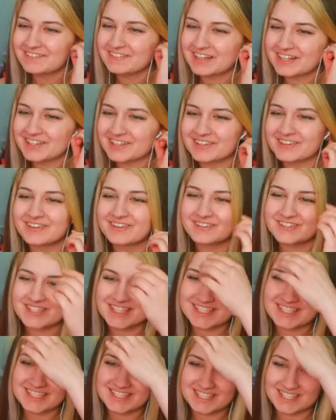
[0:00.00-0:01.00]
My Hero
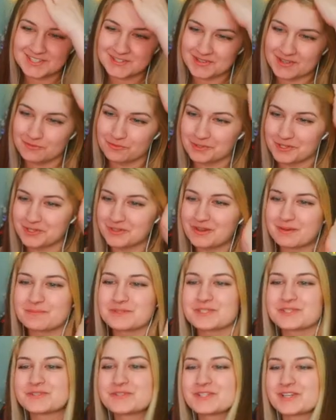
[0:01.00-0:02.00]
season six will have one new
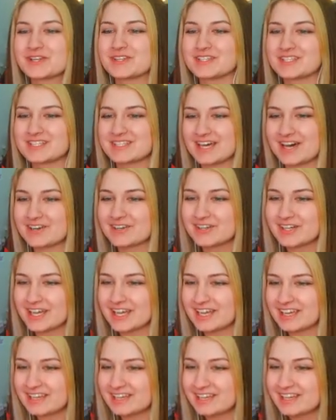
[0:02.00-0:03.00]
episode starting this Saturday.